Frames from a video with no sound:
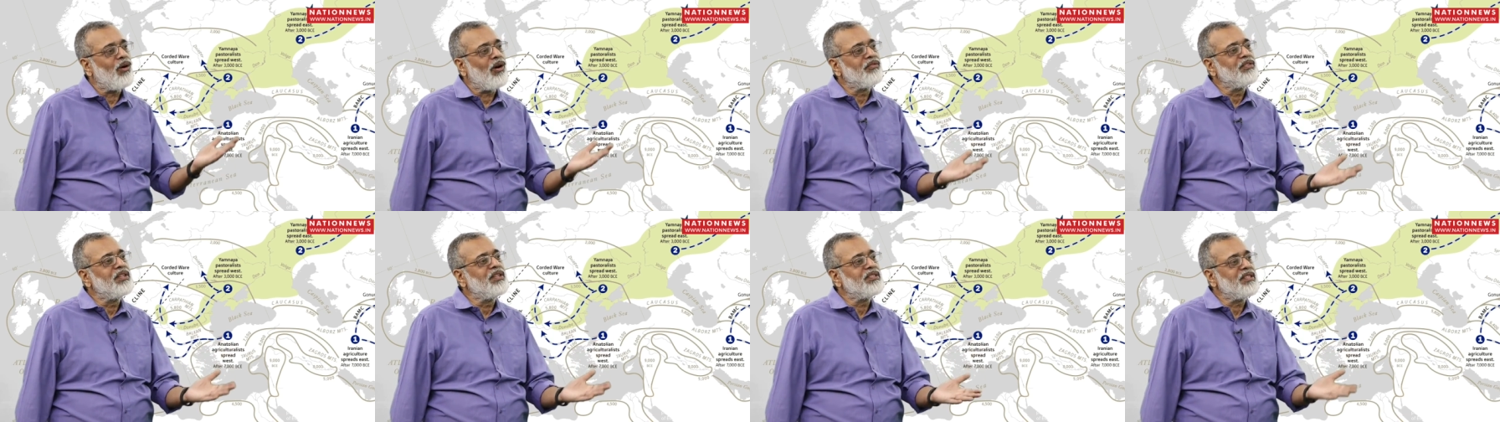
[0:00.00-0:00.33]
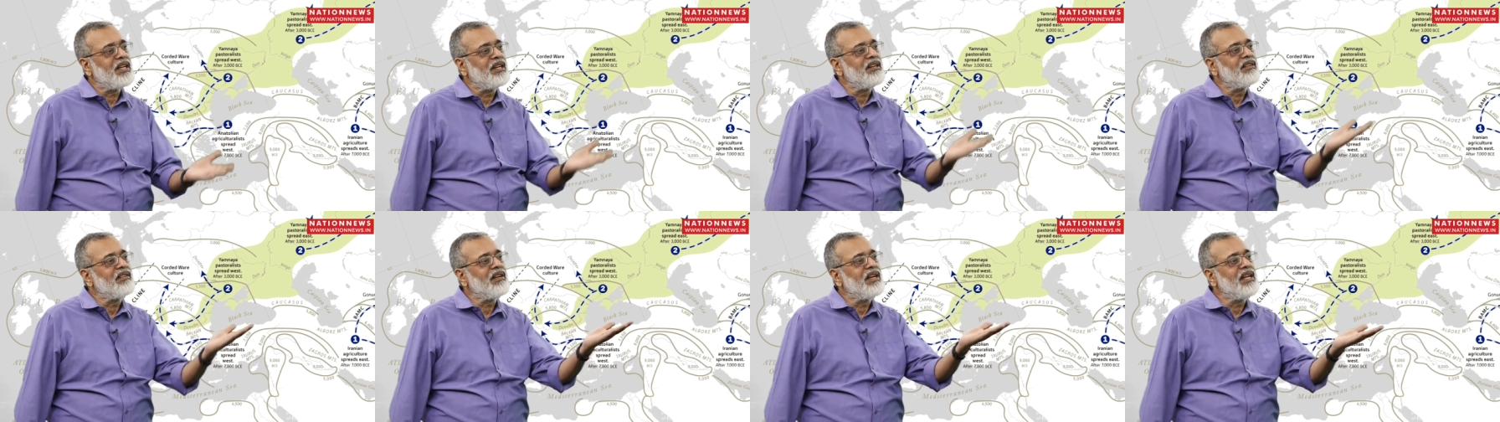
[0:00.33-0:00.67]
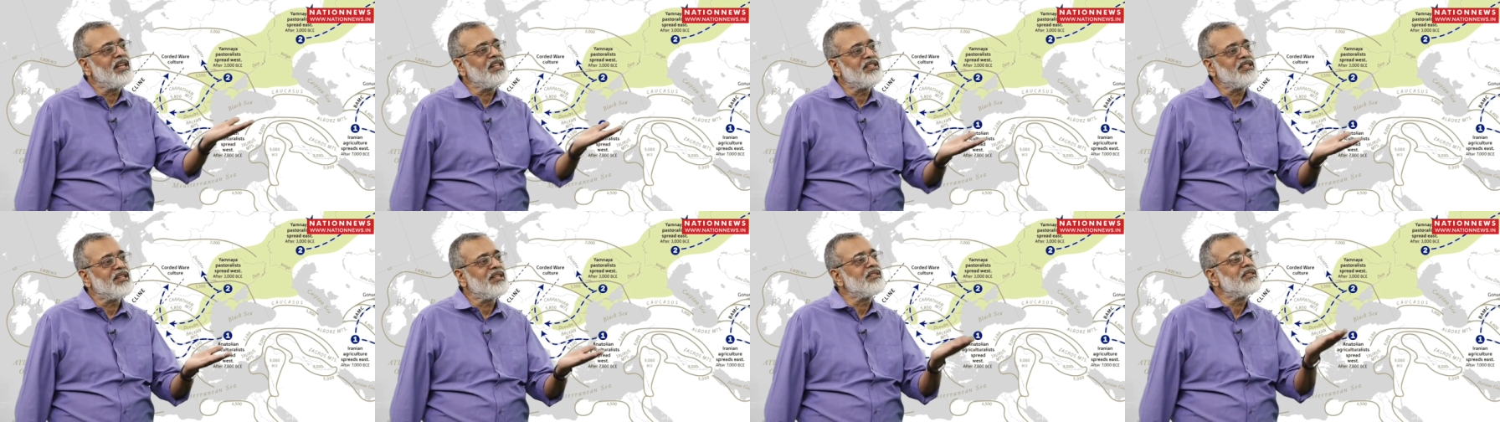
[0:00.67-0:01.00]
of the Central
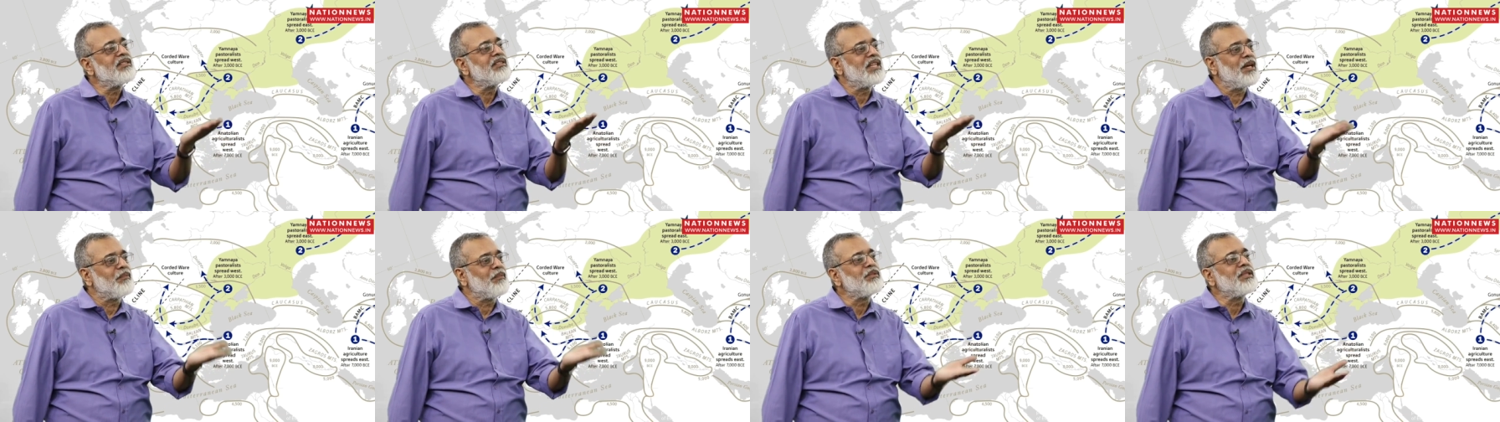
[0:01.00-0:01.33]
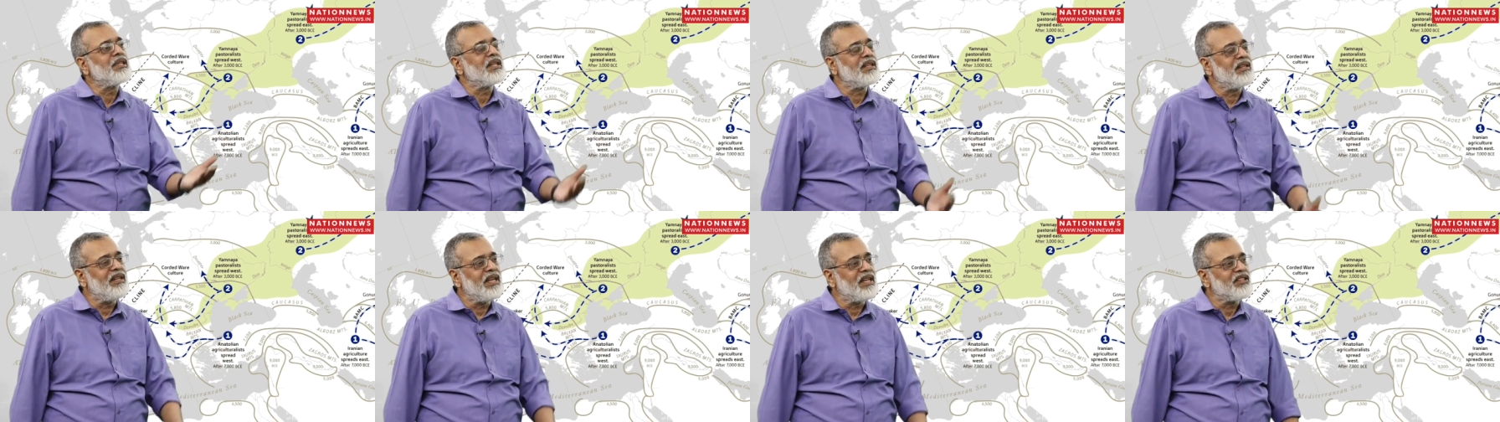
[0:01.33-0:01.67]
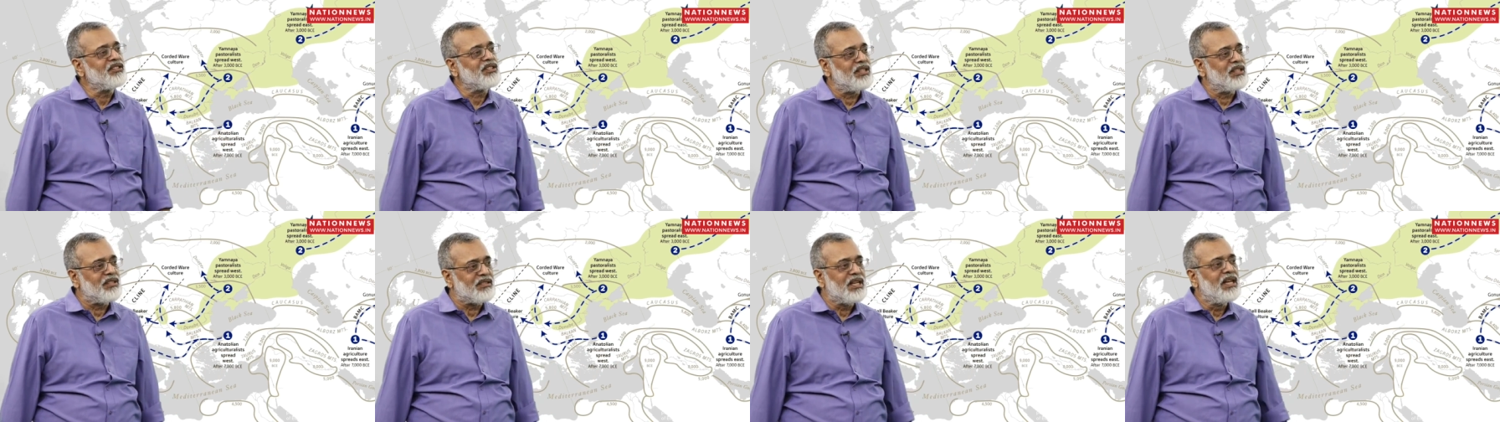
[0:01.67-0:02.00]
Asian steppe
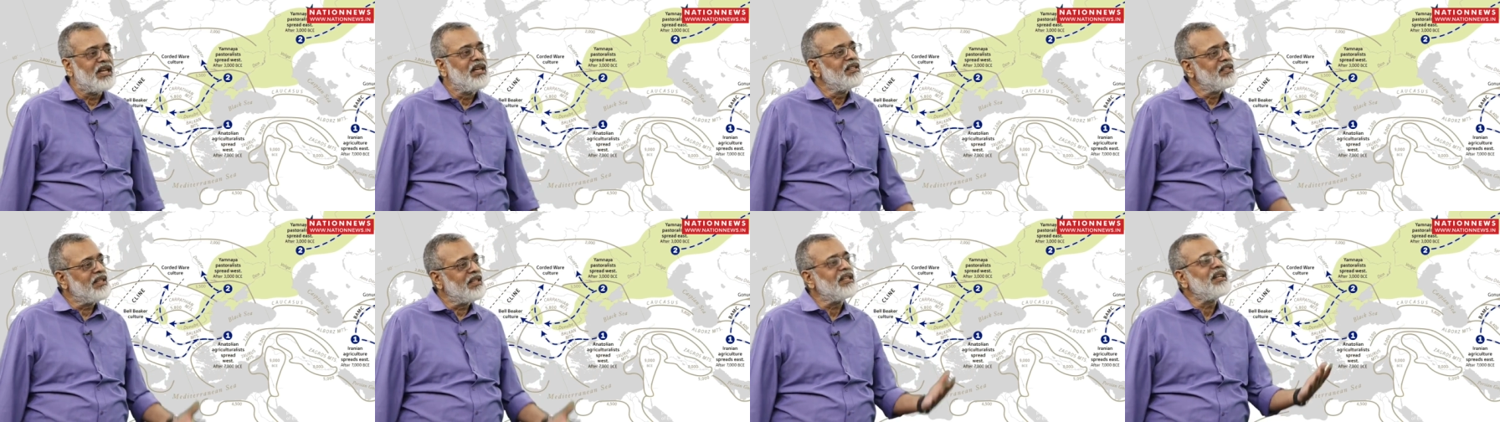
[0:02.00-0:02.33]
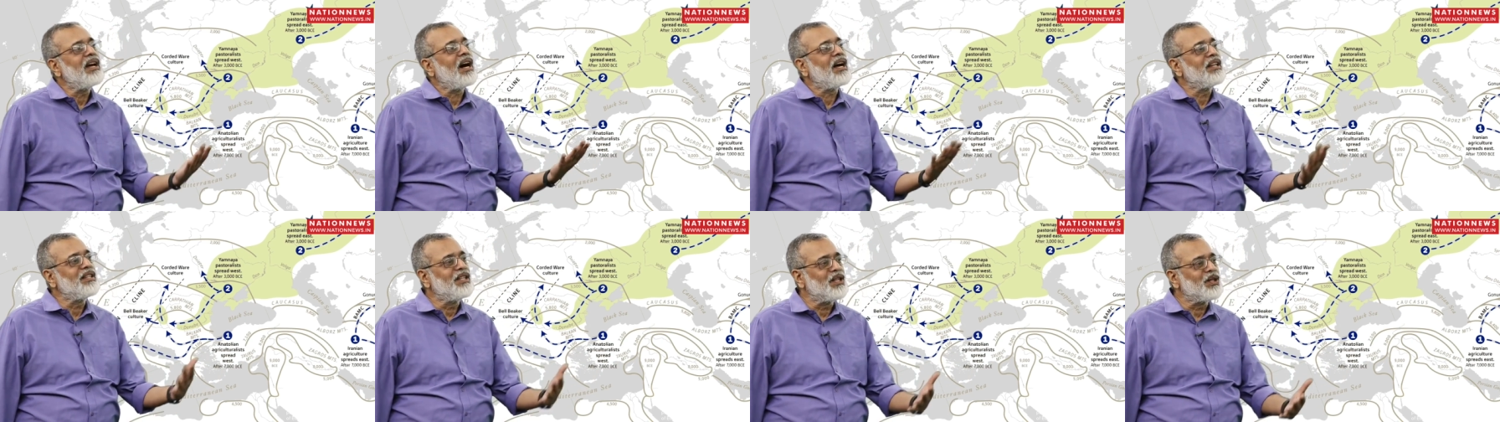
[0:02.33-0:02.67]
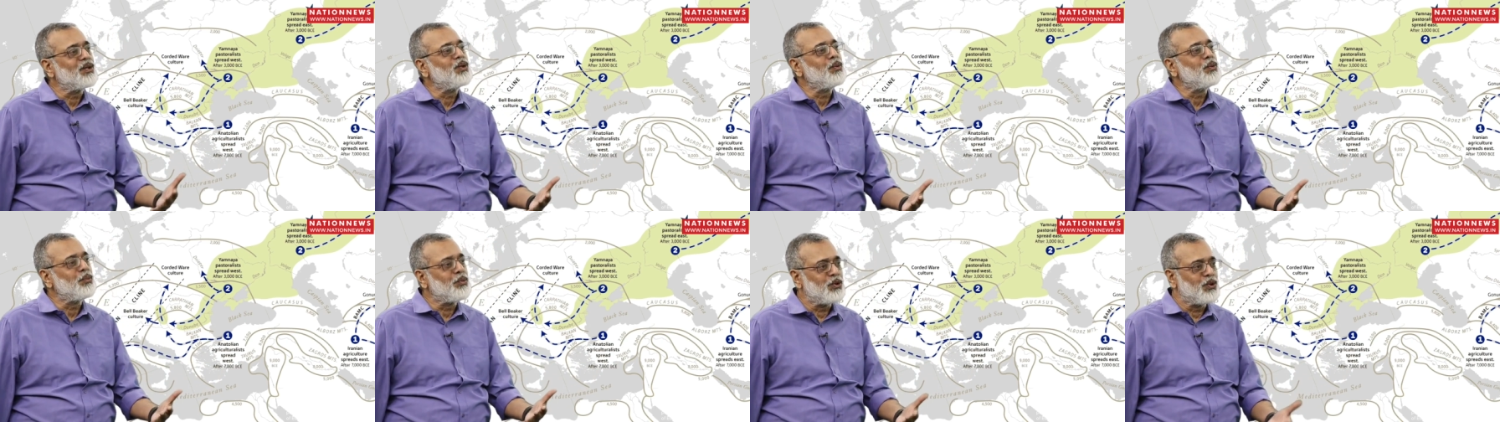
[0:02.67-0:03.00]
signatures yes. than other
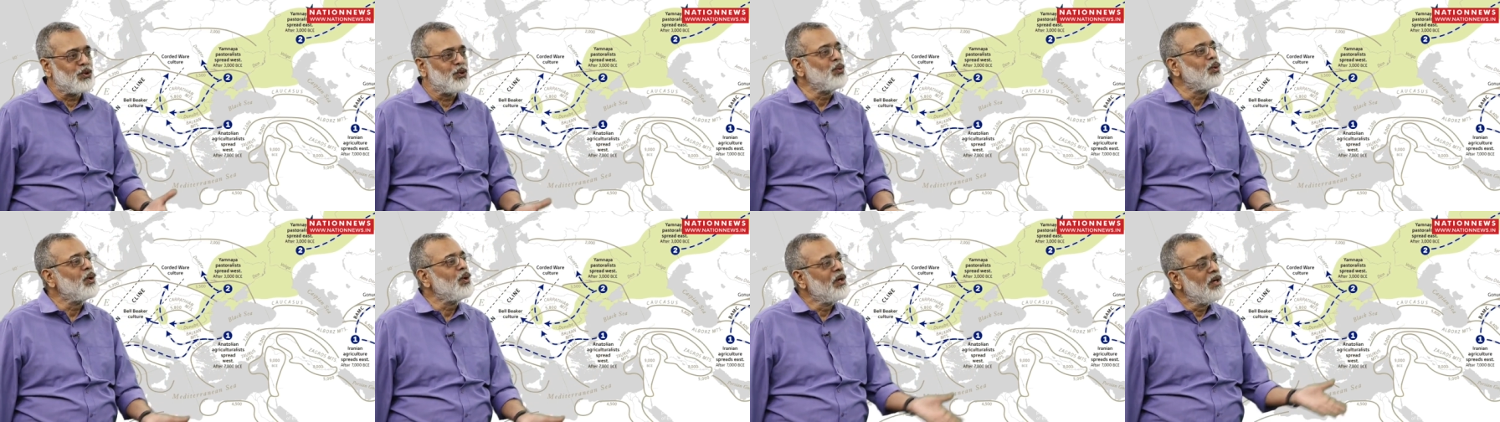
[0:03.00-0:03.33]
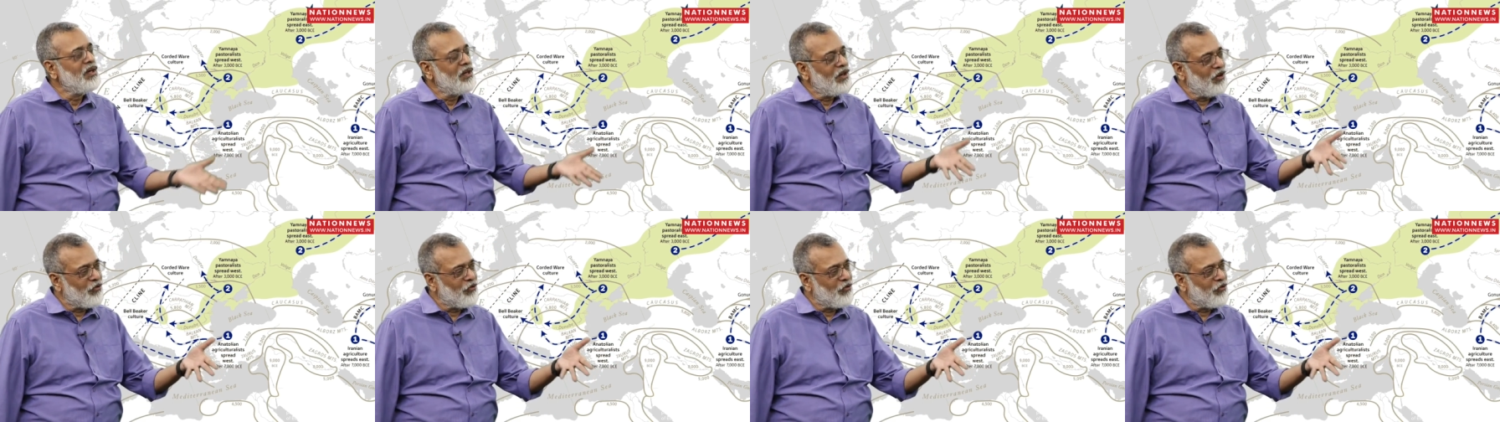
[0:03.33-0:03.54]
groups do.